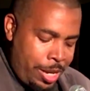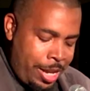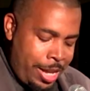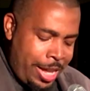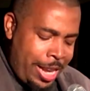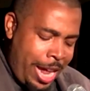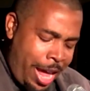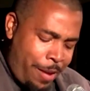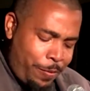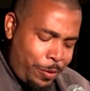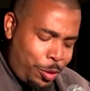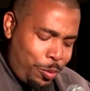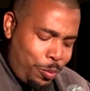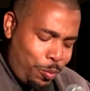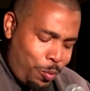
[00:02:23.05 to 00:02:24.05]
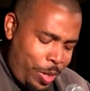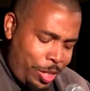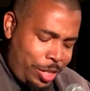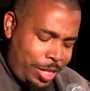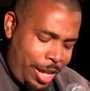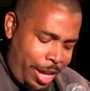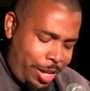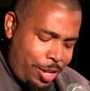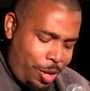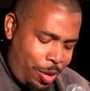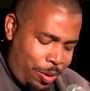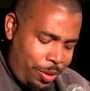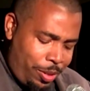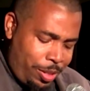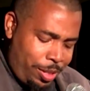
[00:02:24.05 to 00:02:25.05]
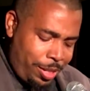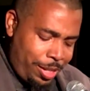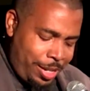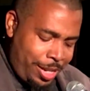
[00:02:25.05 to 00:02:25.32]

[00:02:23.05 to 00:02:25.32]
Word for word: And haven't you reached that goal?